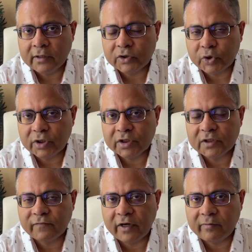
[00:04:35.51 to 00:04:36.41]
so this
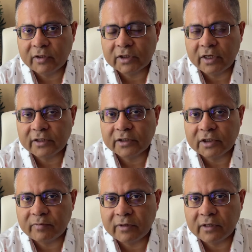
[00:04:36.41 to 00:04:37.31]
is very much like a
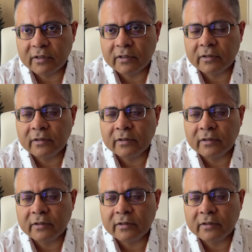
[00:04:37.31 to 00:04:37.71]
typical